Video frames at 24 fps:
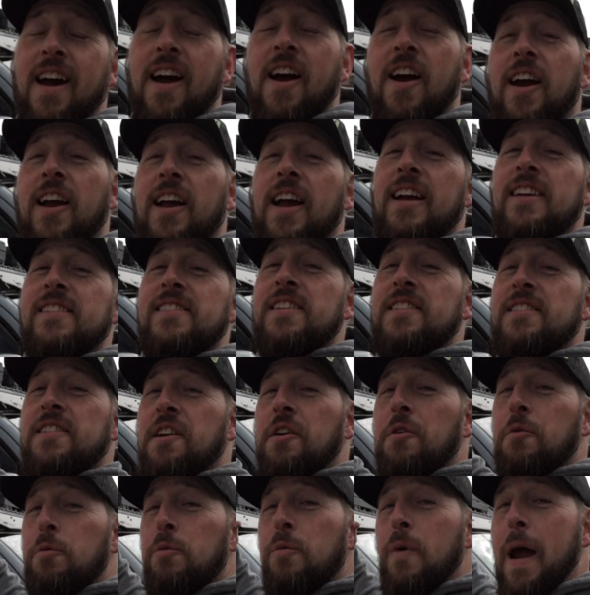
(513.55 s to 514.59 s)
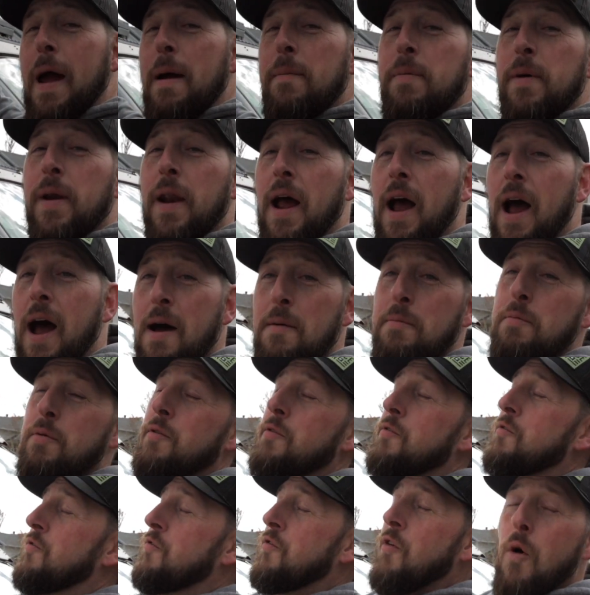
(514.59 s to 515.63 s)
Alright guys, that's going to wrap it up
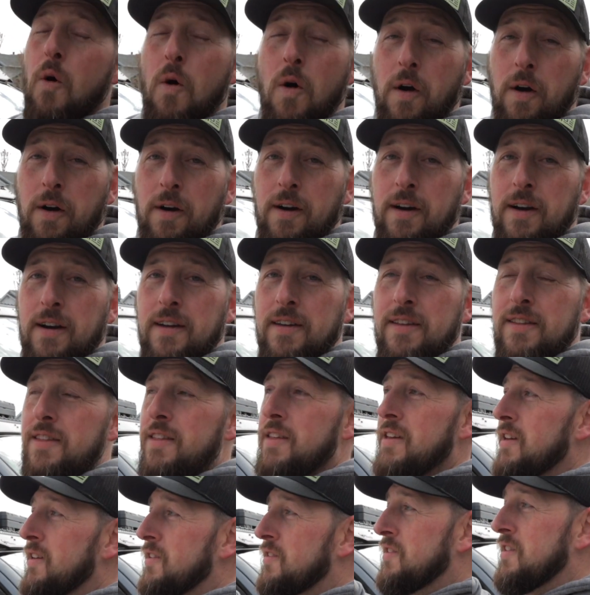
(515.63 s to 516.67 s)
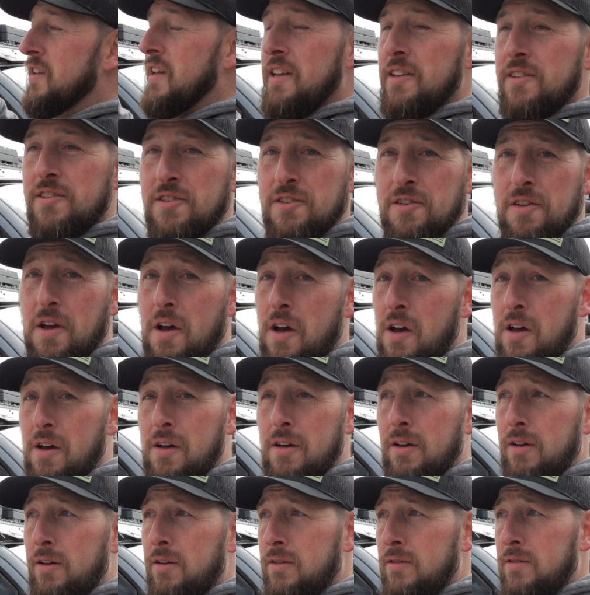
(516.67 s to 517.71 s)
for this
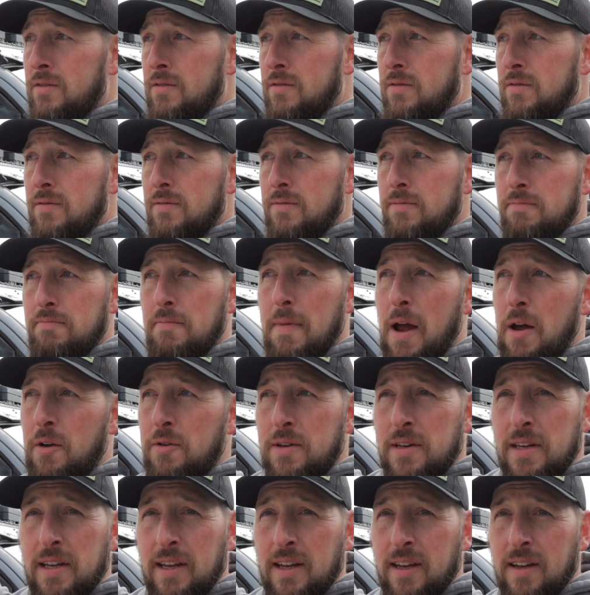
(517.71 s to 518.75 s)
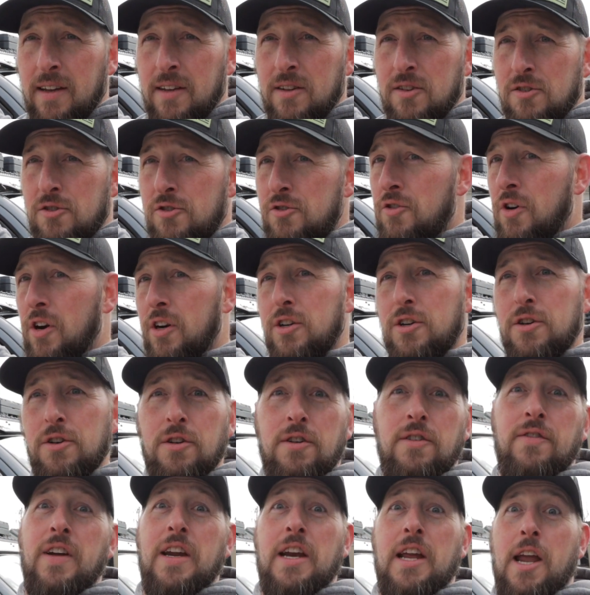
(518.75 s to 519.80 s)
install mounting
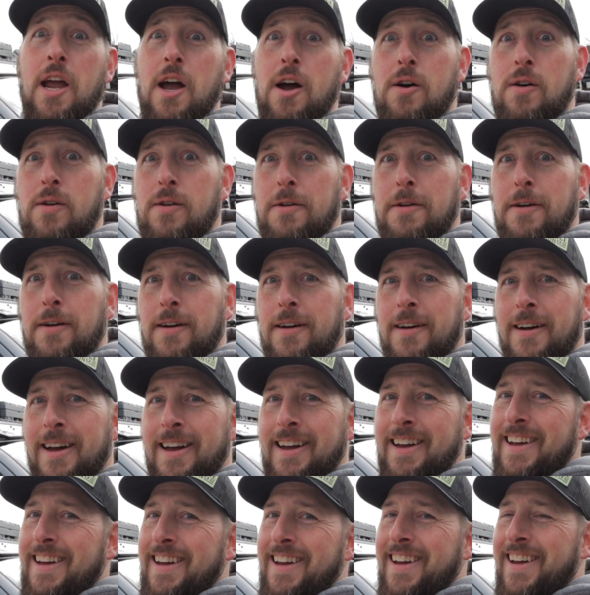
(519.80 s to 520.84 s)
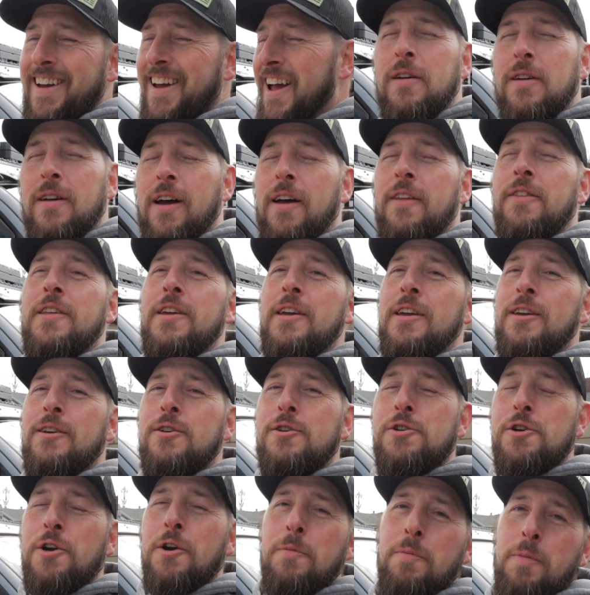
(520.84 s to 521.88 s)
instructional video on the
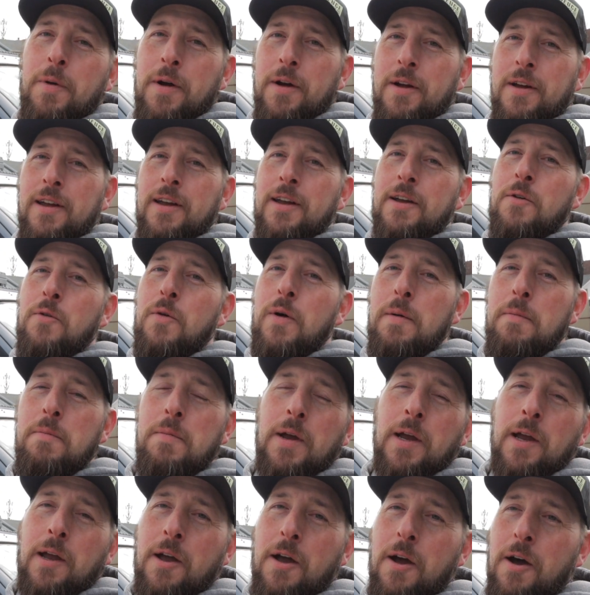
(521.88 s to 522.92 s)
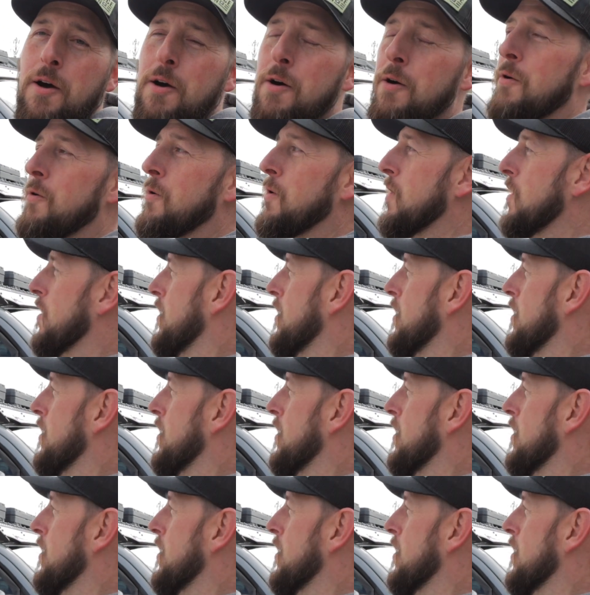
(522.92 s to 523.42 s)
Sherpa Equipment Co.